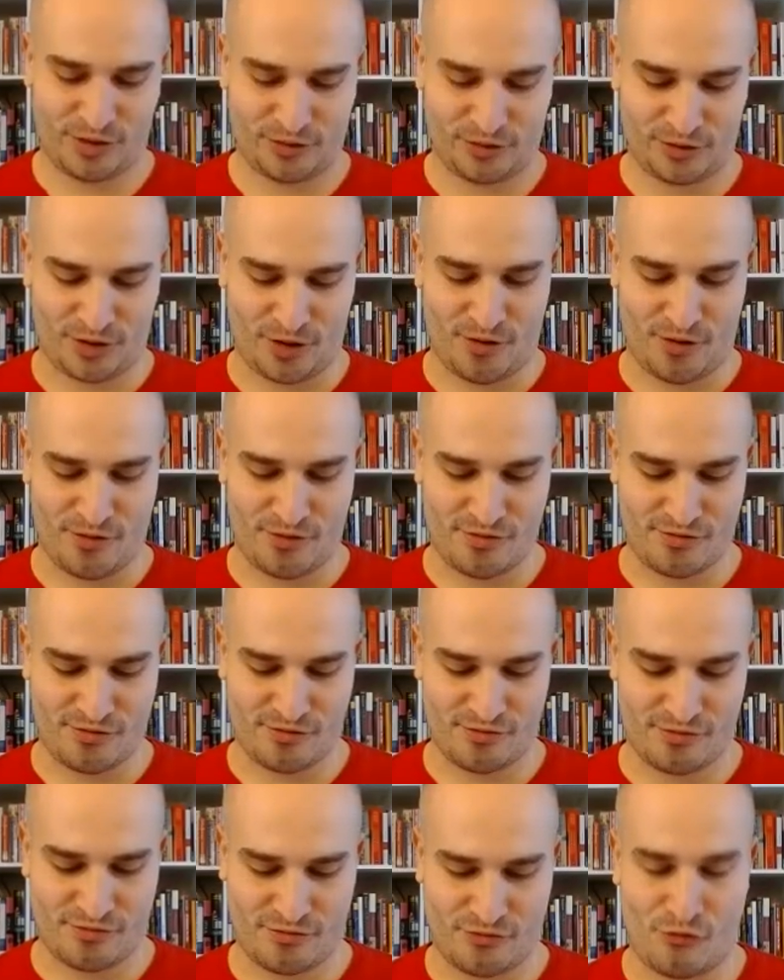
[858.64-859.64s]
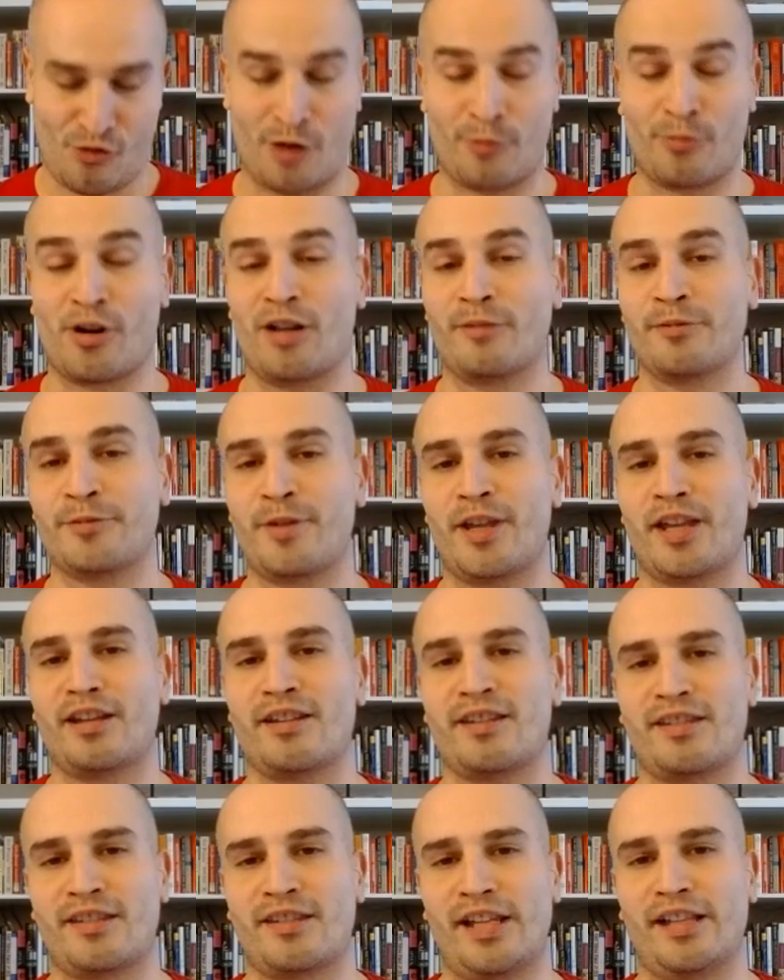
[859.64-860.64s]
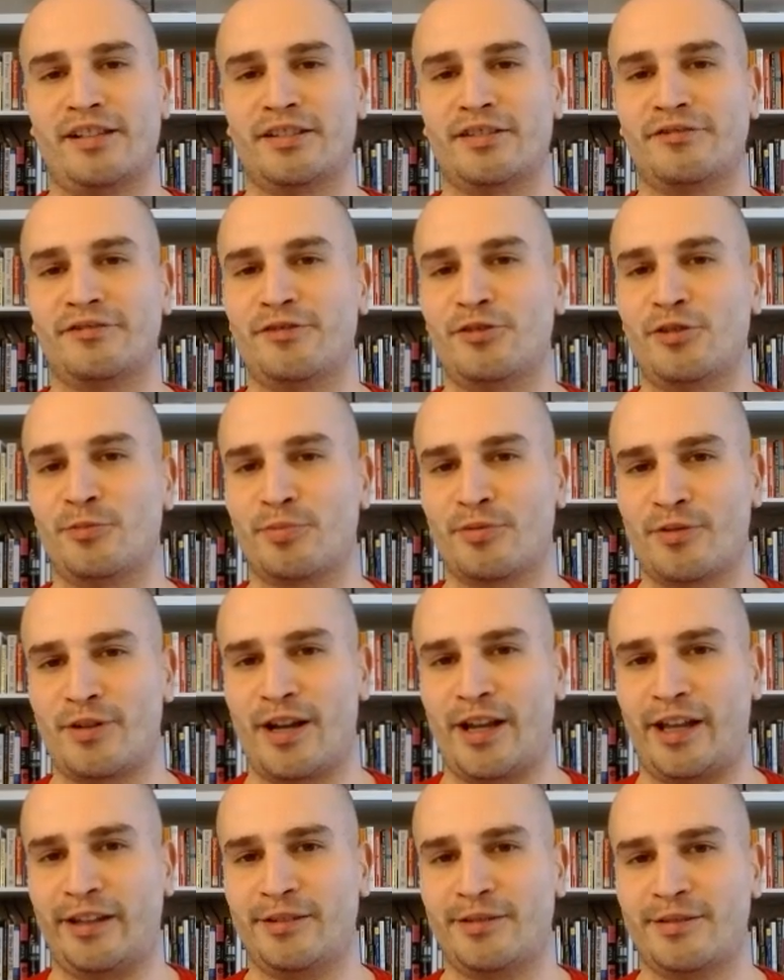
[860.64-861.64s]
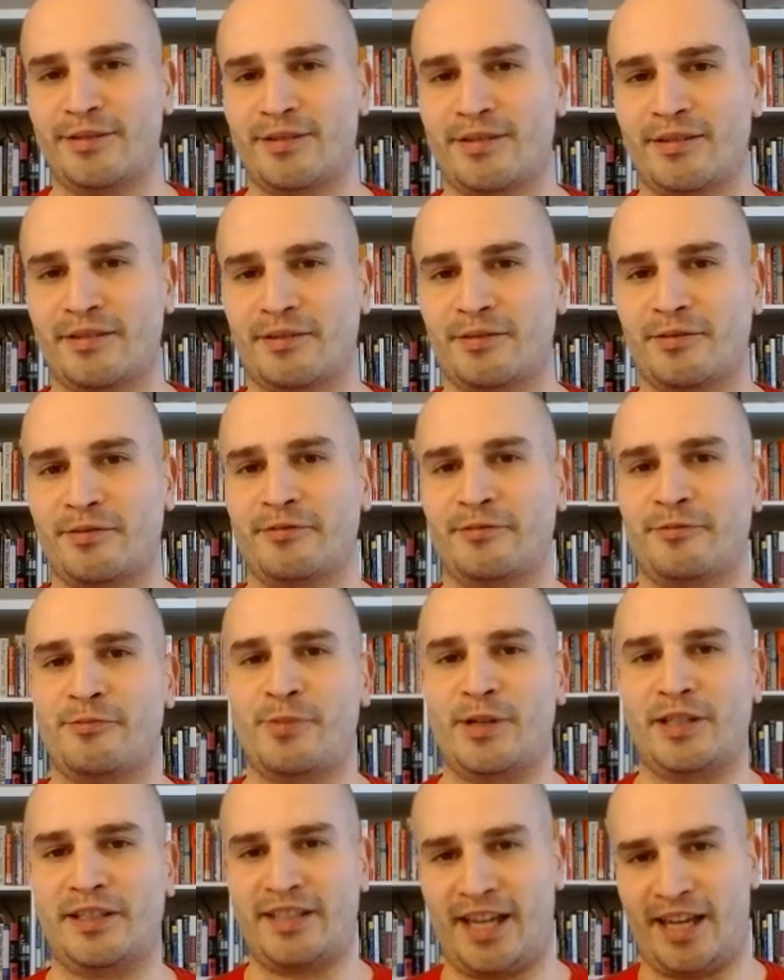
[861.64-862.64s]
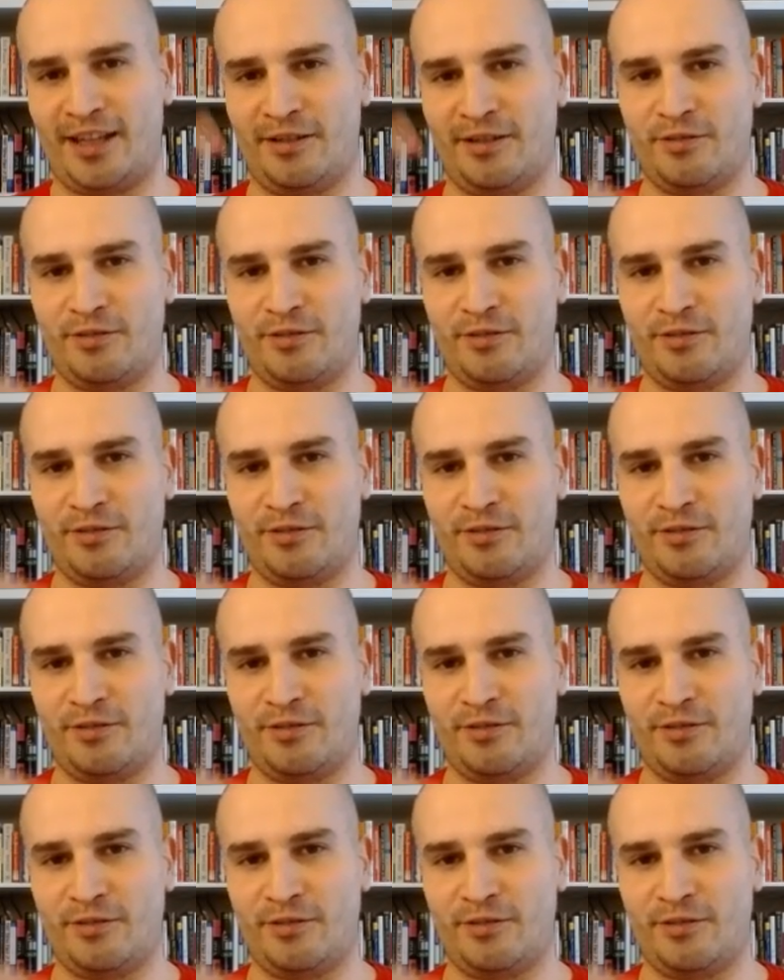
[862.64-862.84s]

So one problem is making a sale at the full price, but yeah.